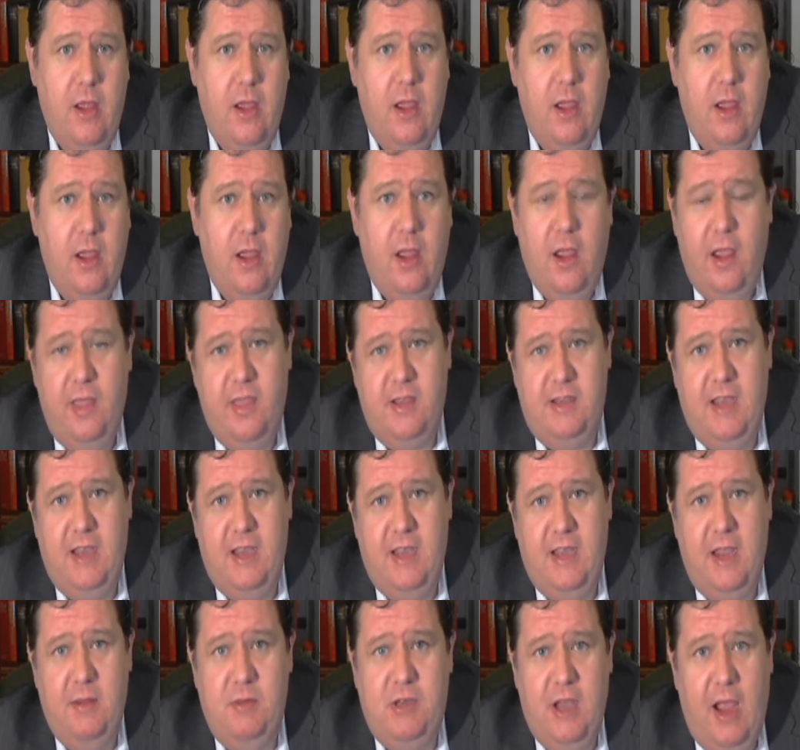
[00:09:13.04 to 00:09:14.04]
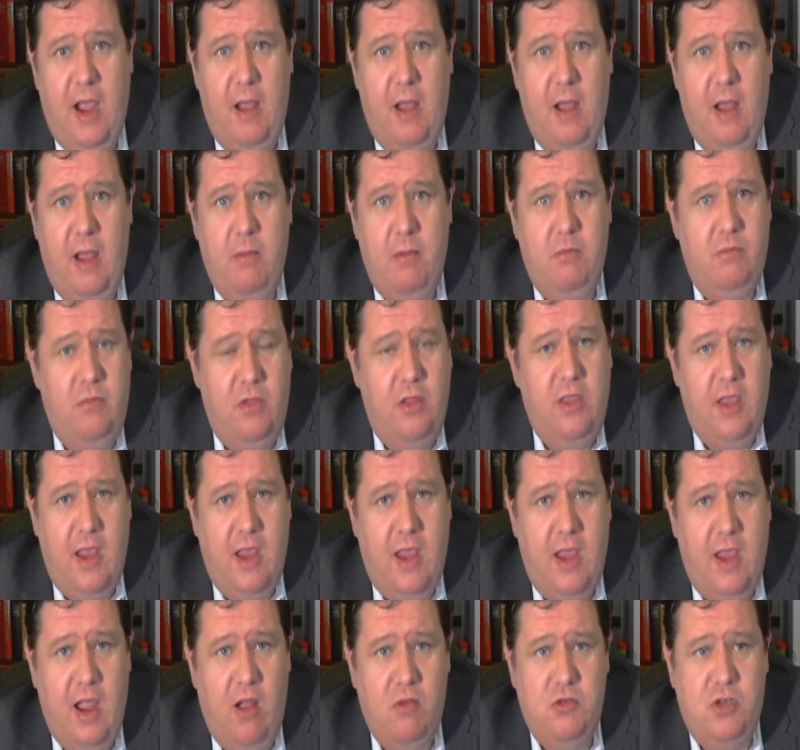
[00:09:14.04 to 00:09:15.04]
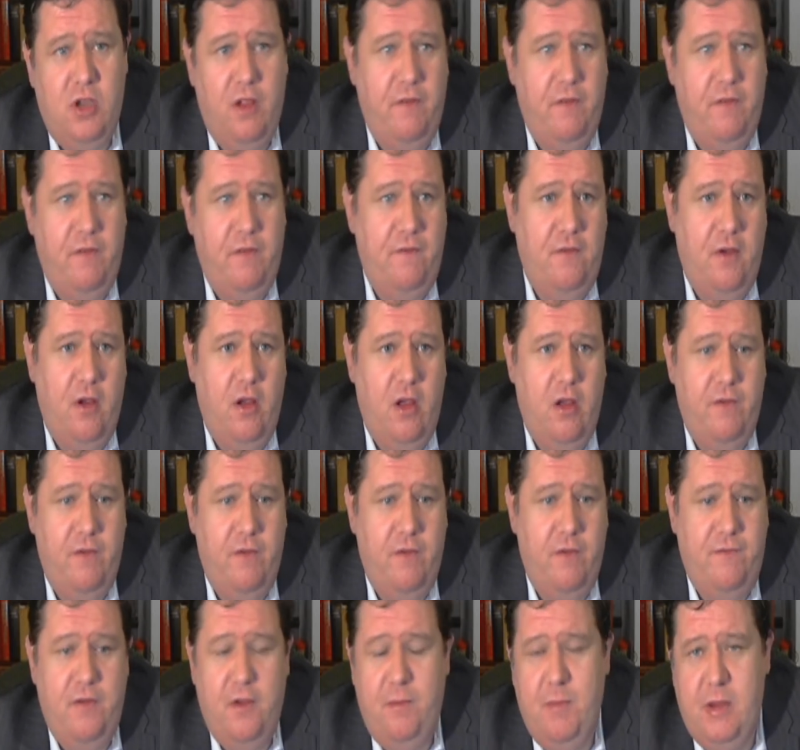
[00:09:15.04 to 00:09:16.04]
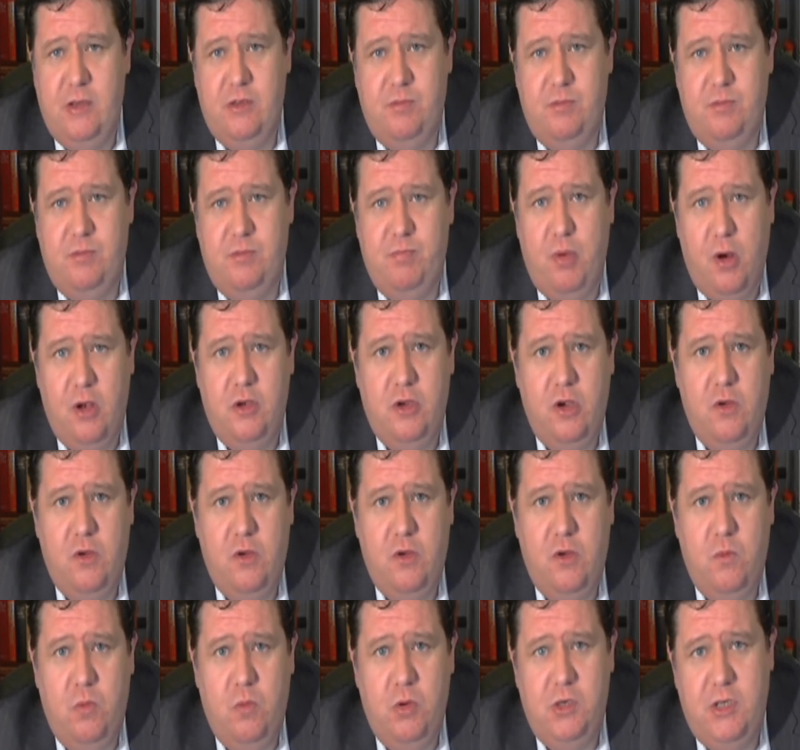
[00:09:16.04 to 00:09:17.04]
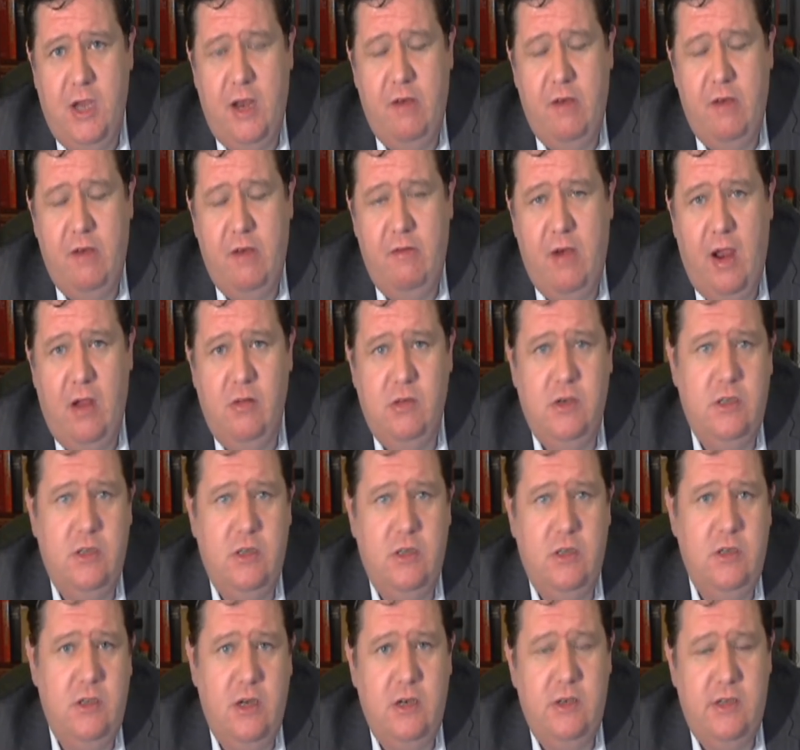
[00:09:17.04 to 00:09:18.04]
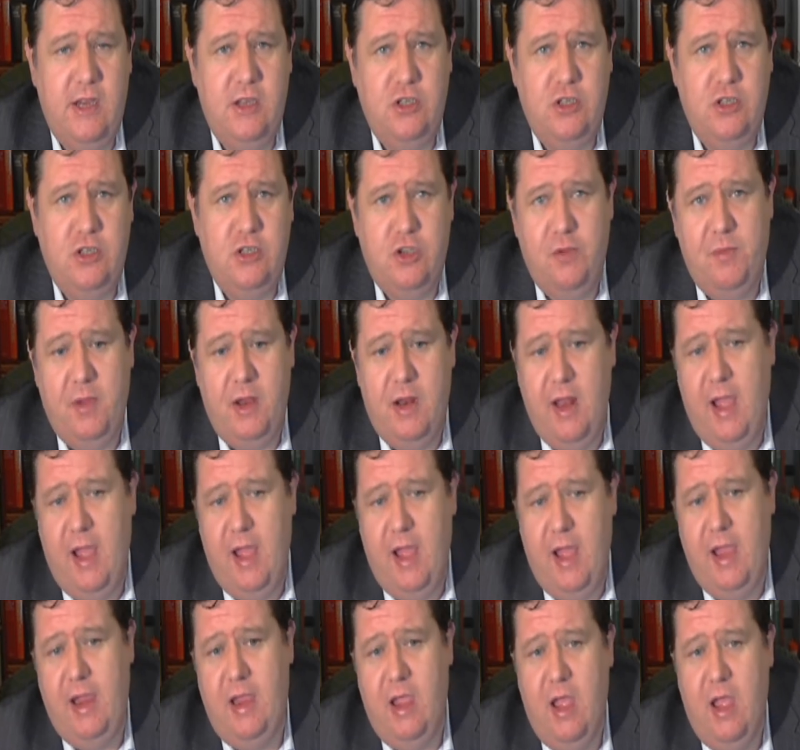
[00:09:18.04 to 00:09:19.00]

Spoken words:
At the same time, the counsel for Miss Puddleduck would turn round and say something like,